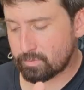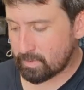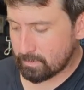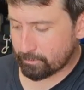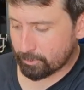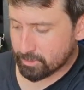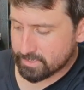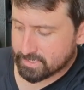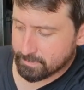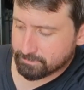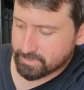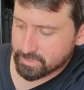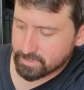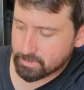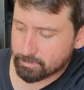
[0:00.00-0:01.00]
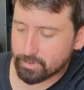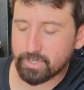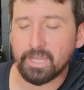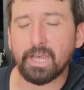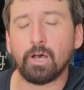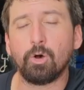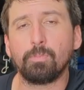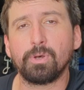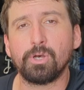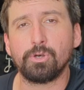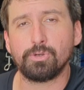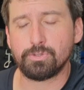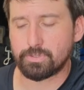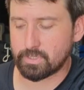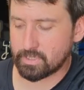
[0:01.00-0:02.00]
people are tempted to put
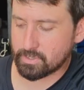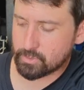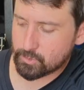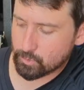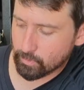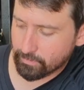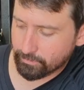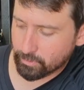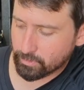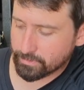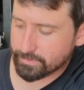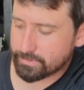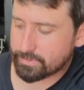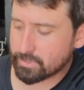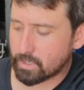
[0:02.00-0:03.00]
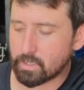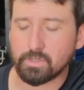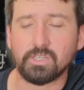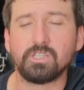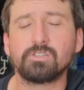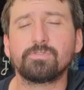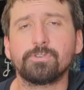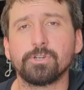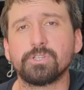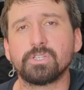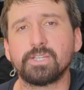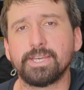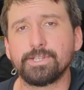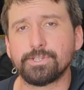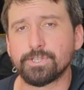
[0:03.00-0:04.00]
elbows and swivels on these first
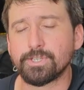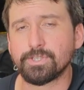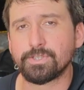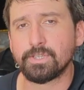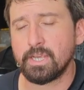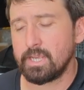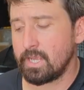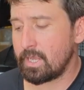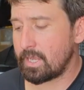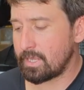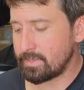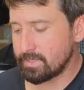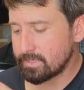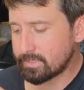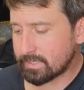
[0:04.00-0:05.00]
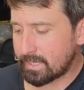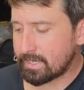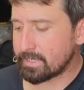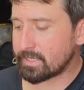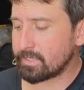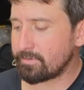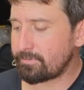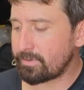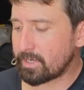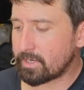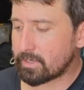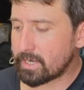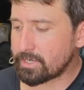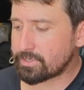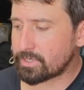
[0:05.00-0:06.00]
stages in this kind of
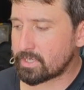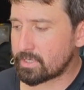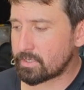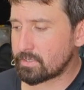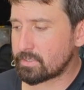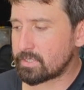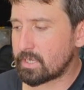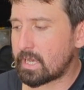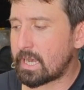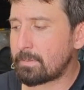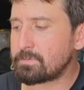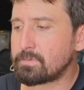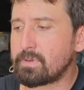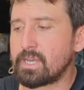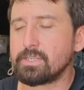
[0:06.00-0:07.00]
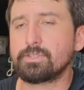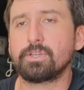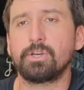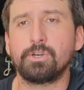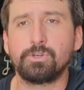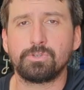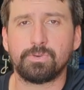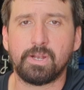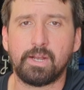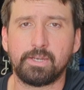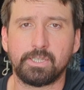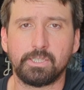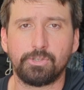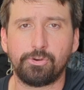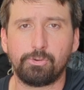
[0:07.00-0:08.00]
configuration to optimize the hose
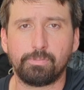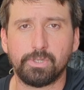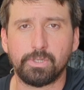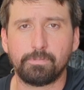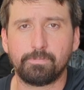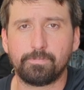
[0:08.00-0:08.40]
routing a little bit.